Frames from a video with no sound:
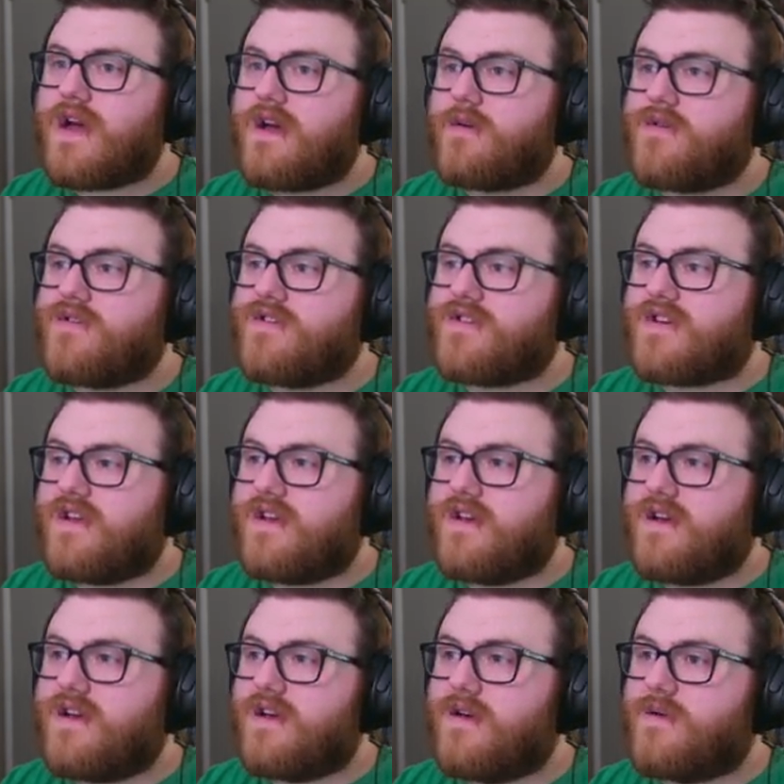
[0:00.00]
we're just
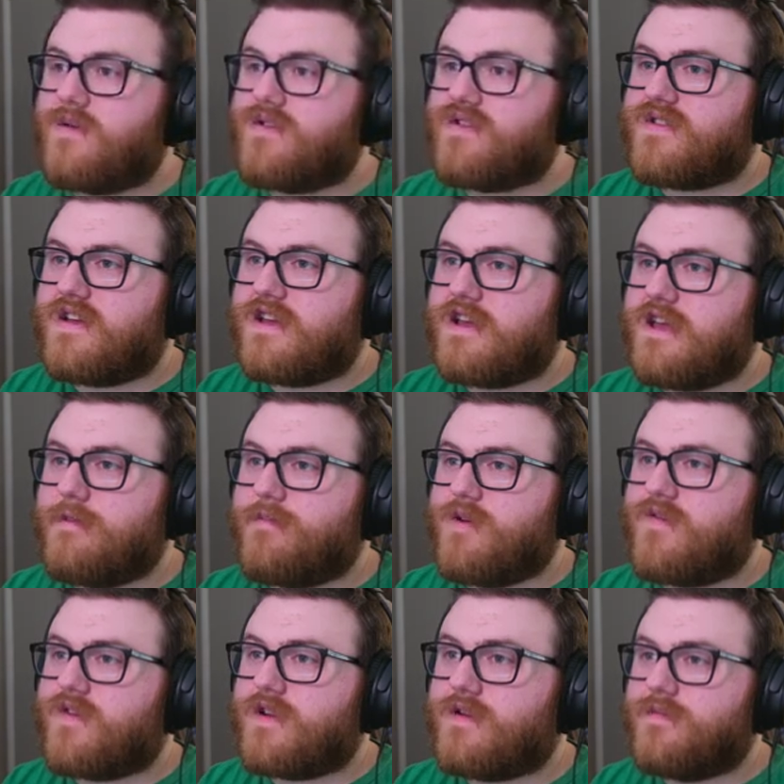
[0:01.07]
gonna we're just gonna keep
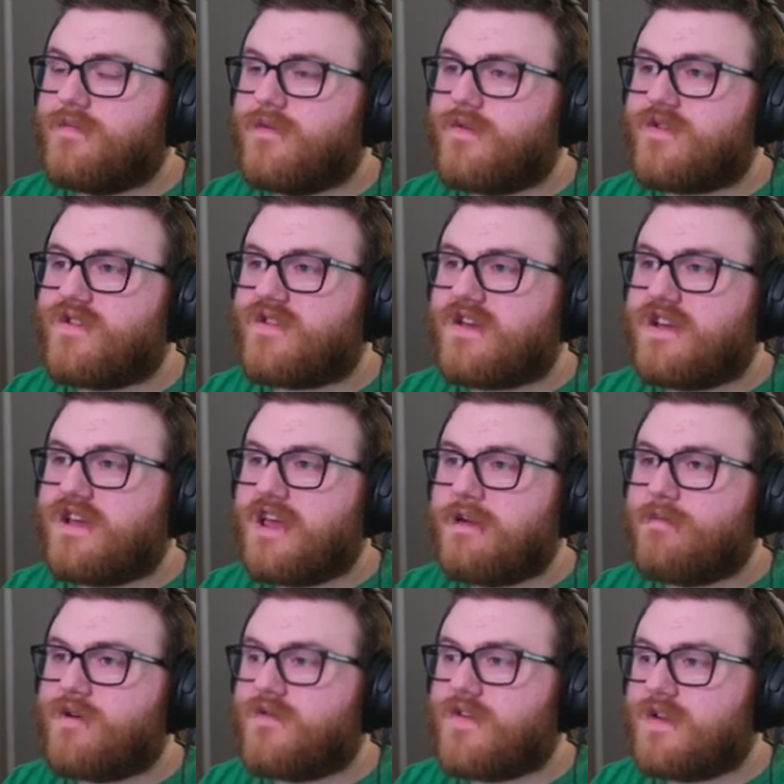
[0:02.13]
moving. We're just gonna keep
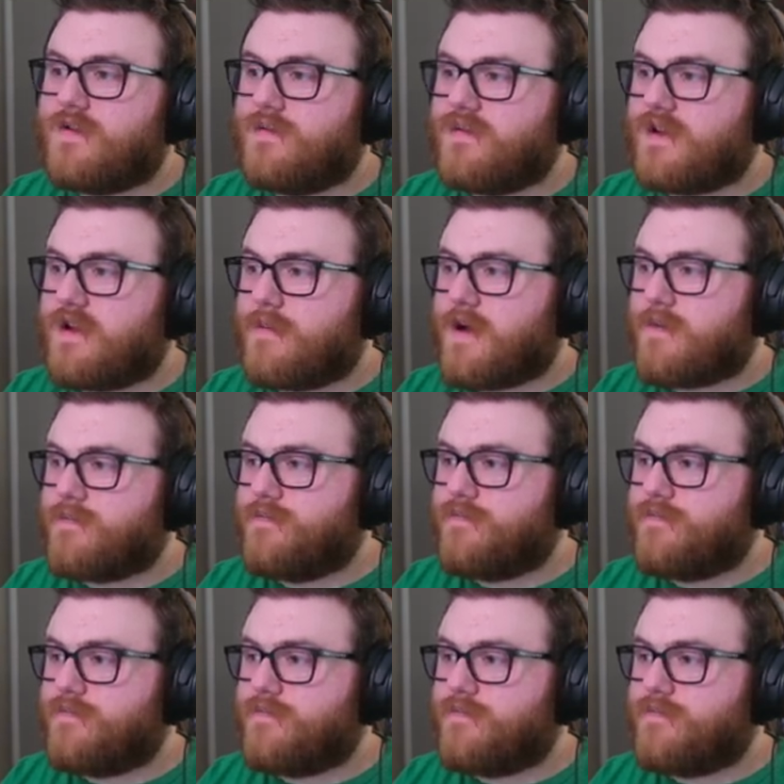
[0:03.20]
moving. Come on.